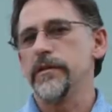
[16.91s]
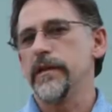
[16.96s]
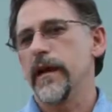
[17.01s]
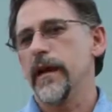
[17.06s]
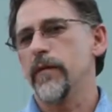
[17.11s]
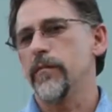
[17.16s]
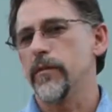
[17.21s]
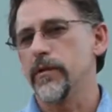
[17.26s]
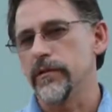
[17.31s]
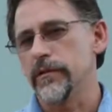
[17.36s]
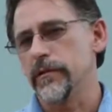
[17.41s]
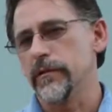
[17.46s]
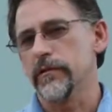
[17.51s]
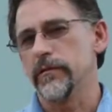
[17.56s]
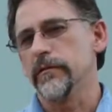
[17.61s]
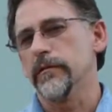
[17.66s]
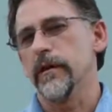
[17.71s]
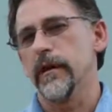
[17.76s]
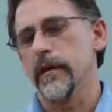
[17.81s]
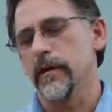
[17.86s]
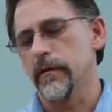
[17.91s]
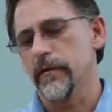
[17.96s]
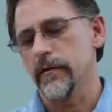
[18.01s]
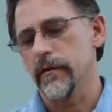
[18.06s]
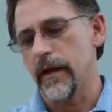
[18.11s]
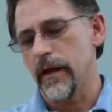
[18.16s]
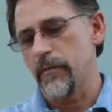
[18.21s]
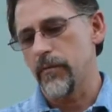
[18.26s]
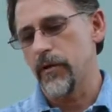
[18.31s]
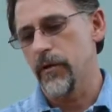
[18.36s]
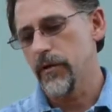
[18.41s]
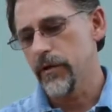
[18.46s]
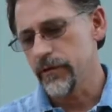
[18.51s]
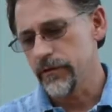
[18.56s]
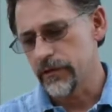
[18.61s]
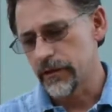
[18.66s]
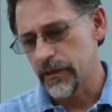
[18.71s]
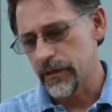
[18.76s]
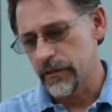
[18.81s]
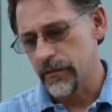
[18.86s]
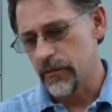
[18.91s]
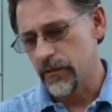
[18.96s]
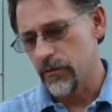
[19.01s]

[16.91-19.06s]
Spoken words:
neighbors, and neighborhoods can